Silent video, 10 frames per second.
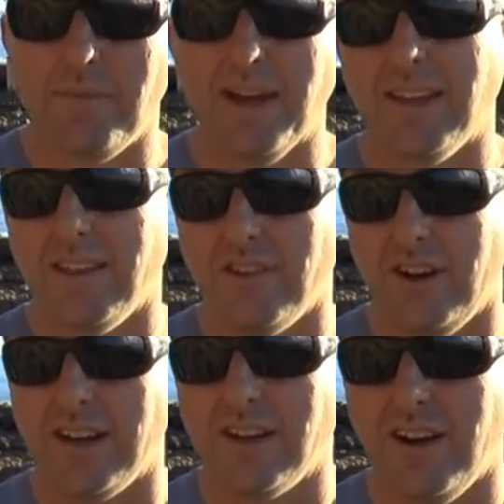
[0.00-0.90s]
back in the
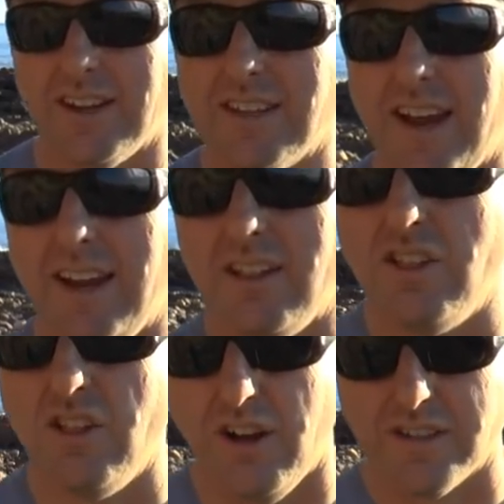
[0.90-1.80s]
1990s I had
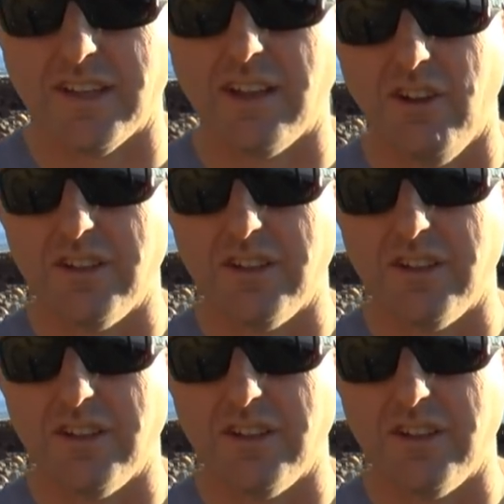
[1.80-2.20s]
lots and